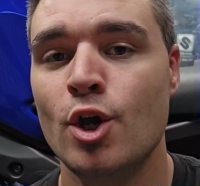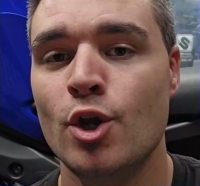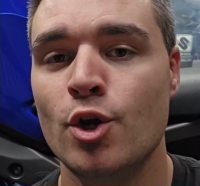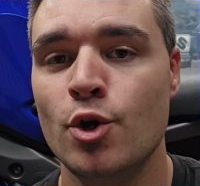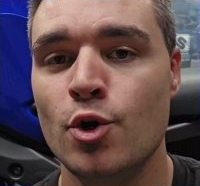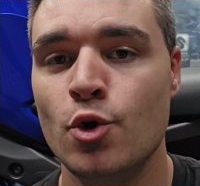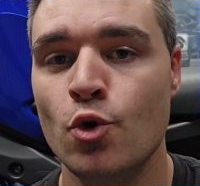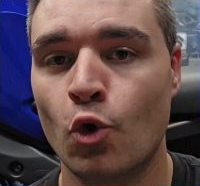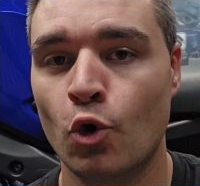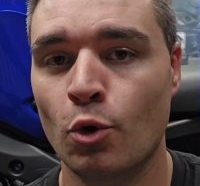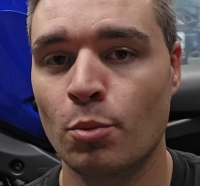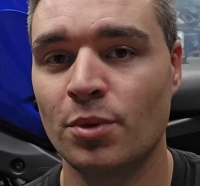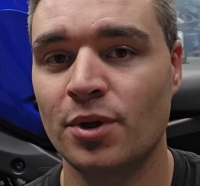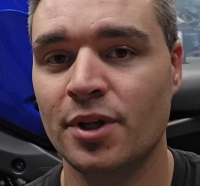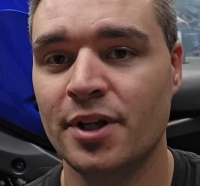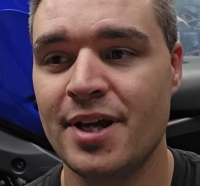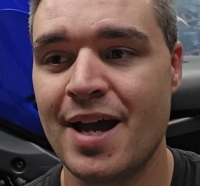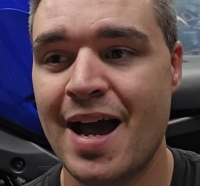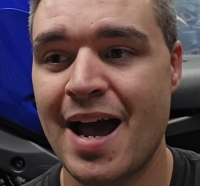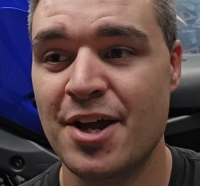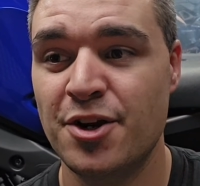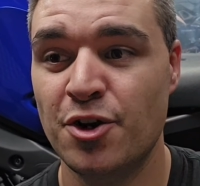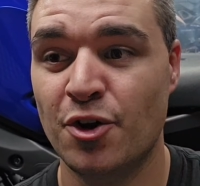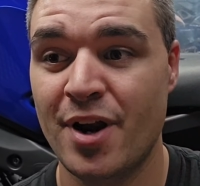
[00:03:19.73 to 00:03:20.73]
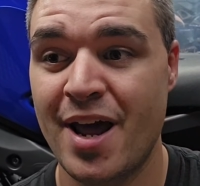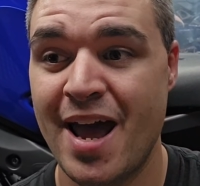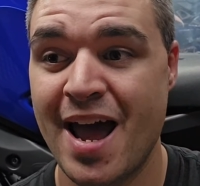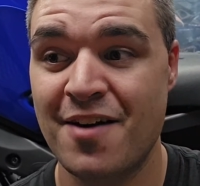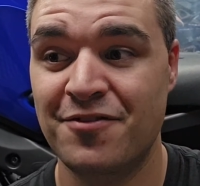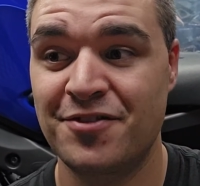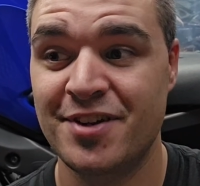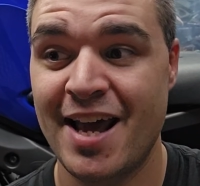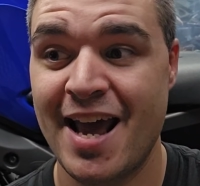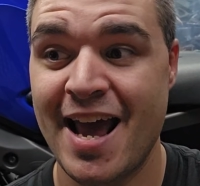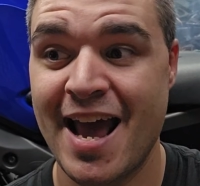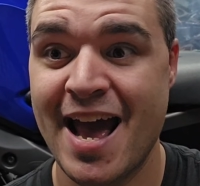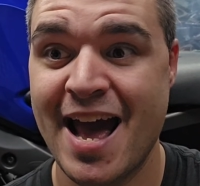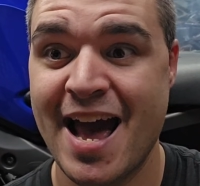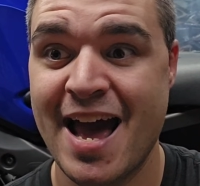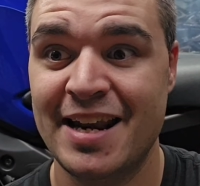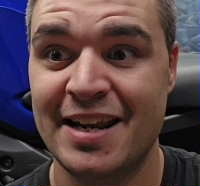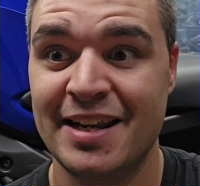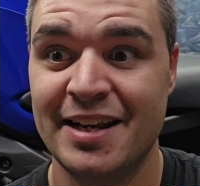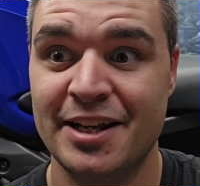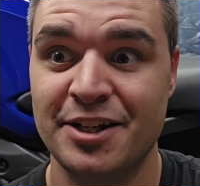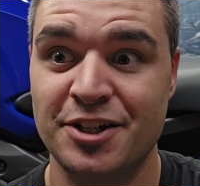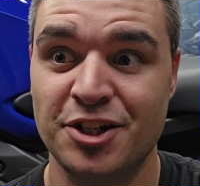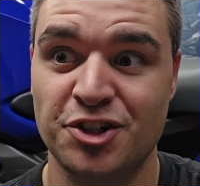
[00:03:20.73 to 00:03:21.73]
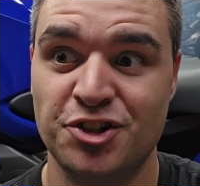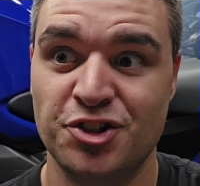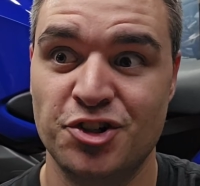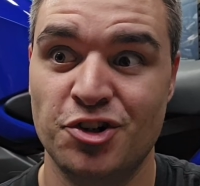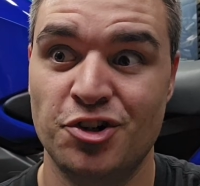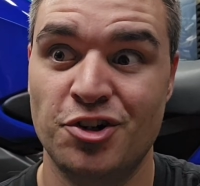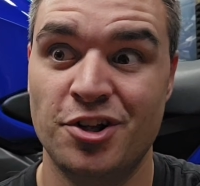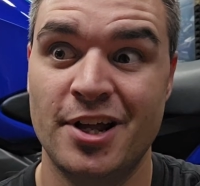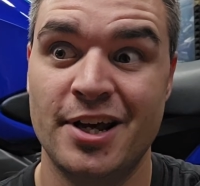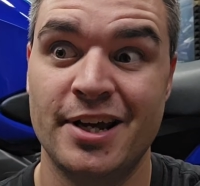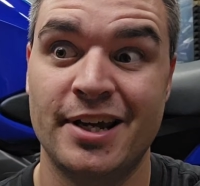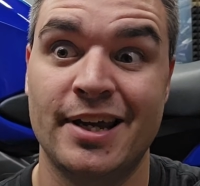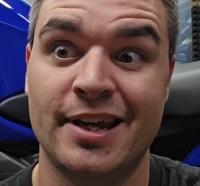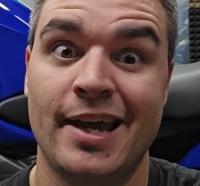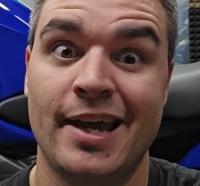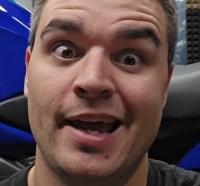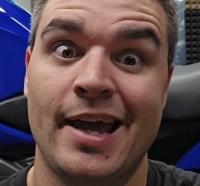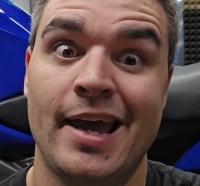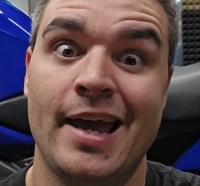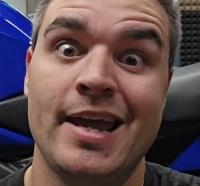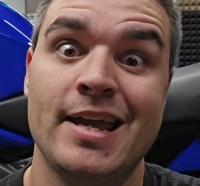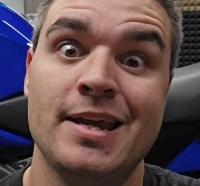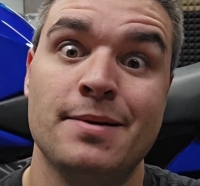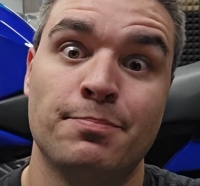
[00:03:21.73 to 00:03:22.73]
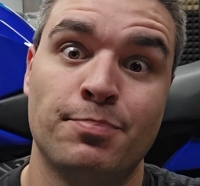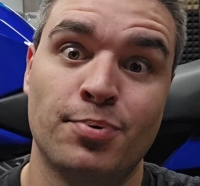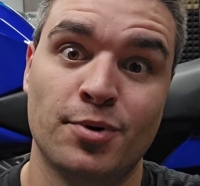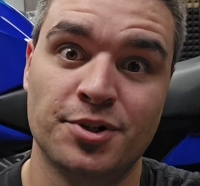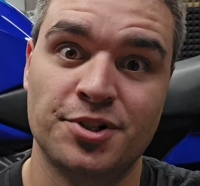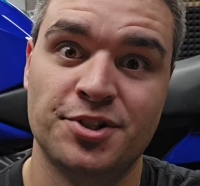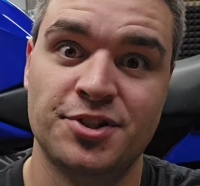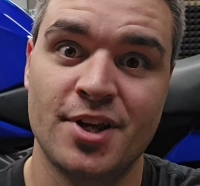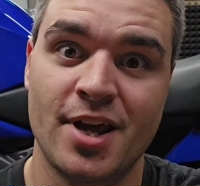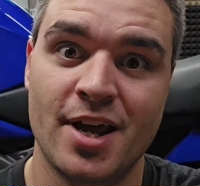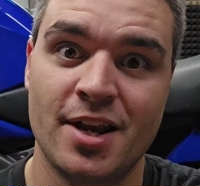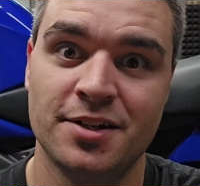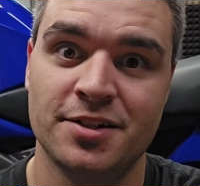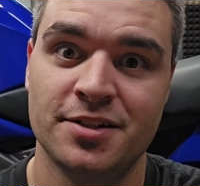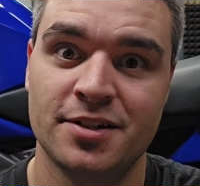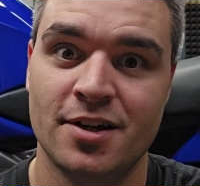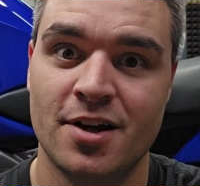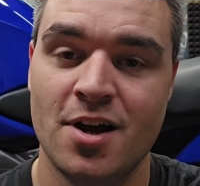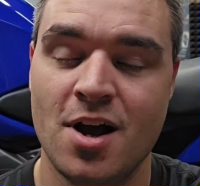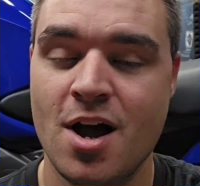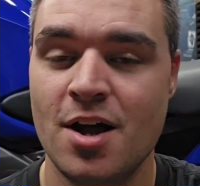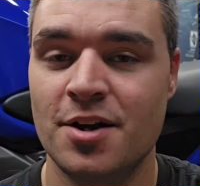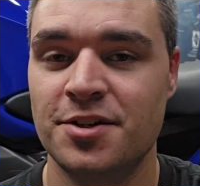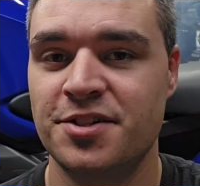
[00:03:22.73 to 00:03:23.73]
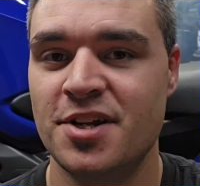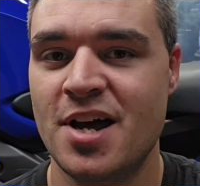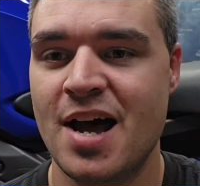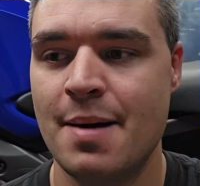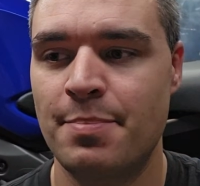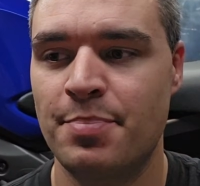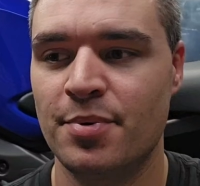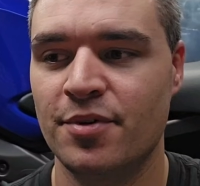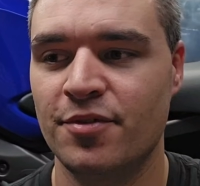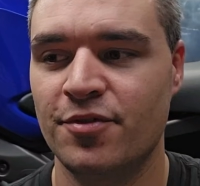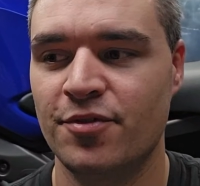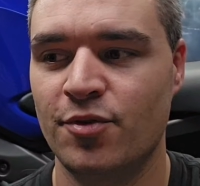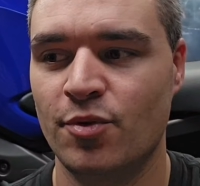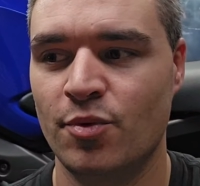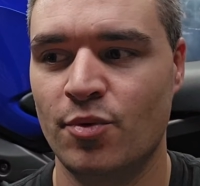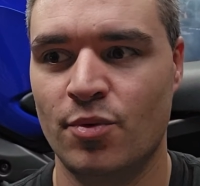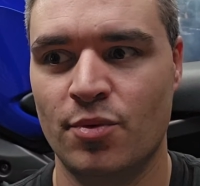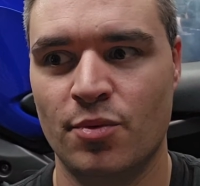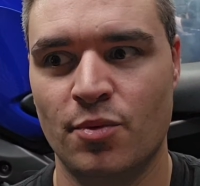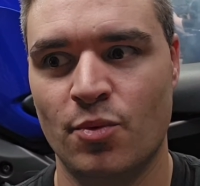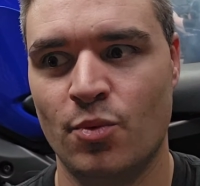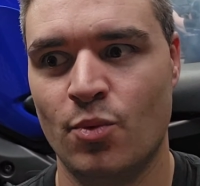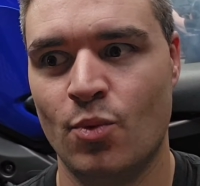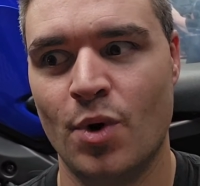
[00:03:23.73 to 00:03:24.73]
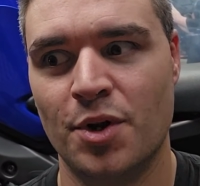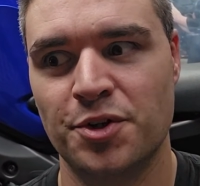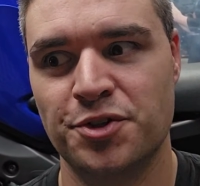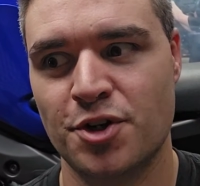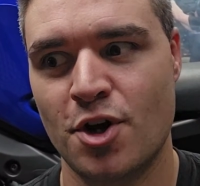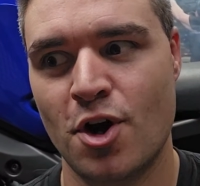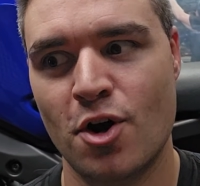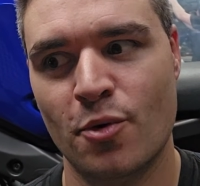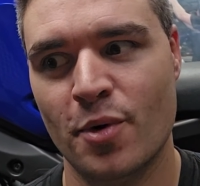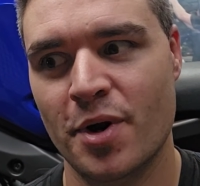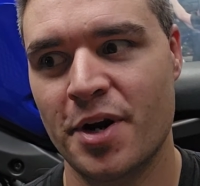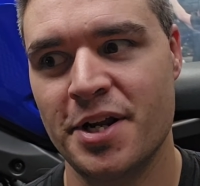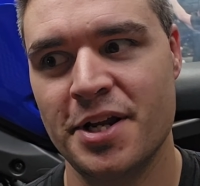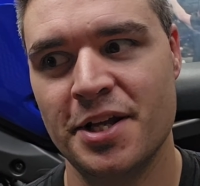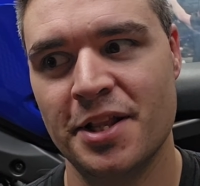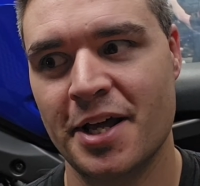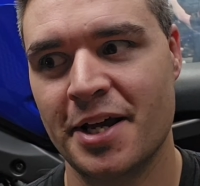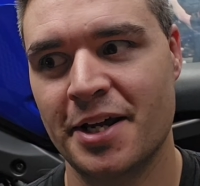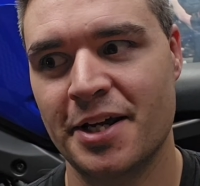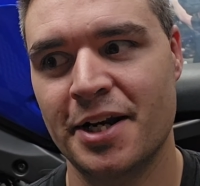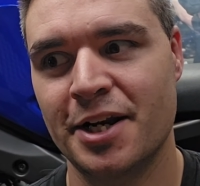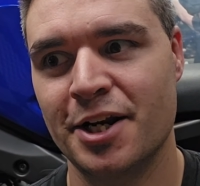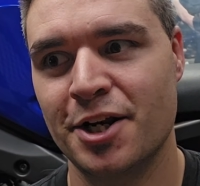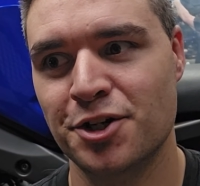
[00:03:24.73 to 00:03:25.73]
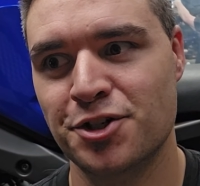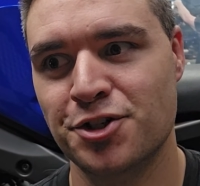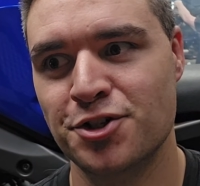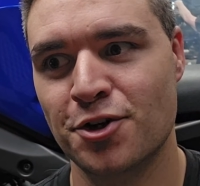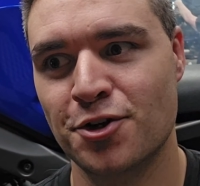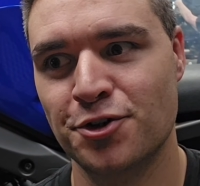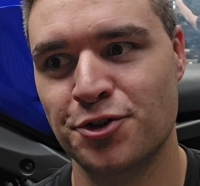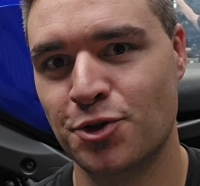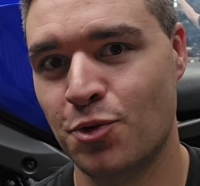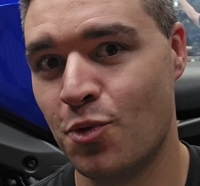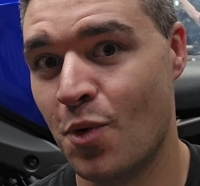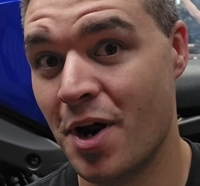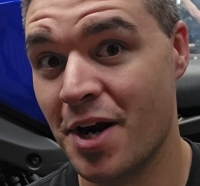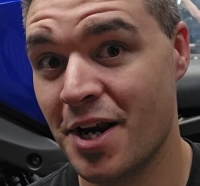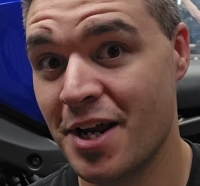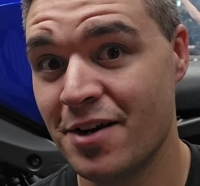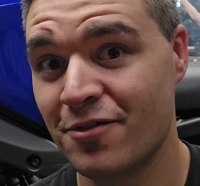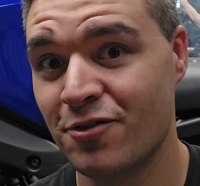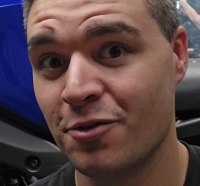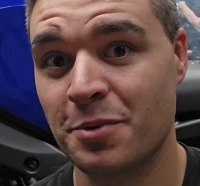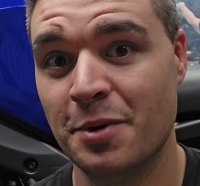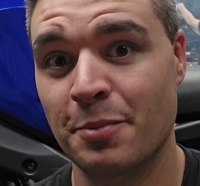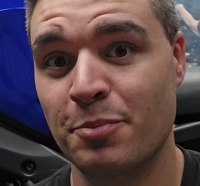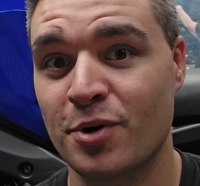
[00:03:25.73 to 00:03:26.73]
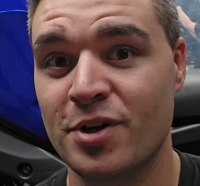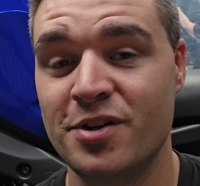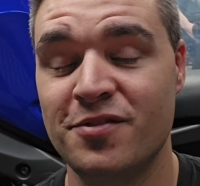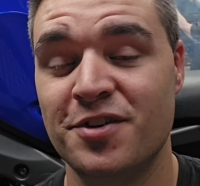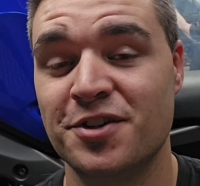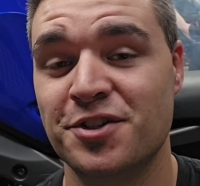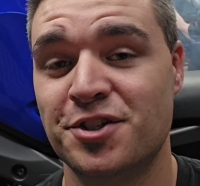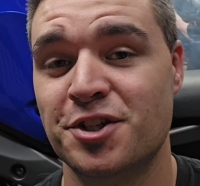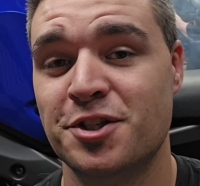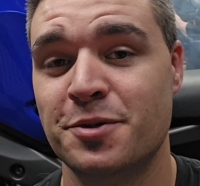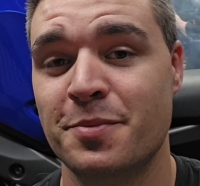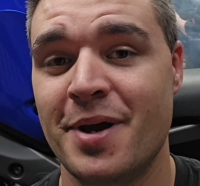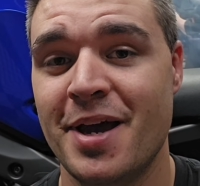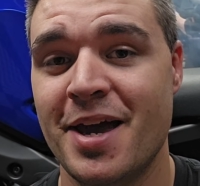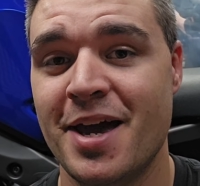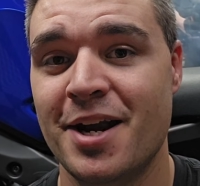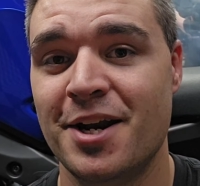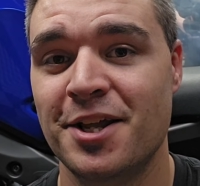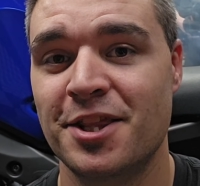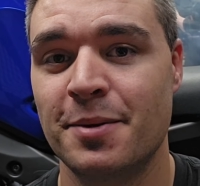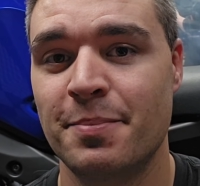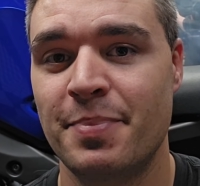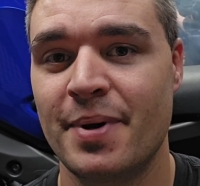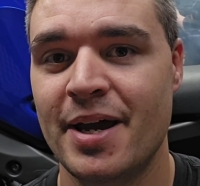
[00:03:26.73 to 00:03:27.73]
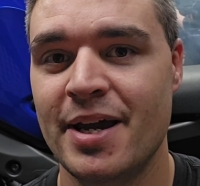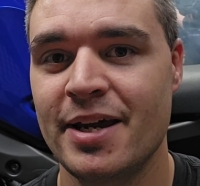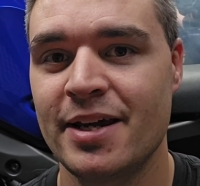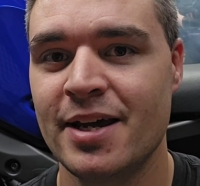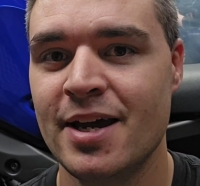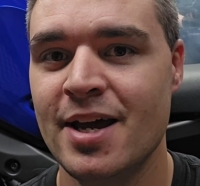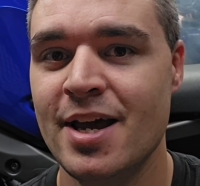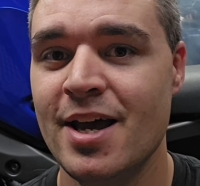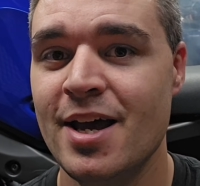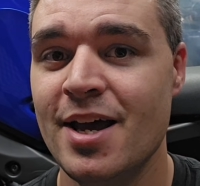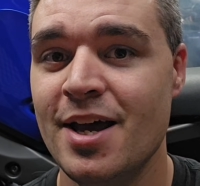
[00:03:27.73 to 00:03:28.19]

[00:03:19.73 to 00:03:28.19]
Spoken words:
Normally, I don't have to add an additional 8% on top of what's already like an additional 20 from the previous system I had on the bike.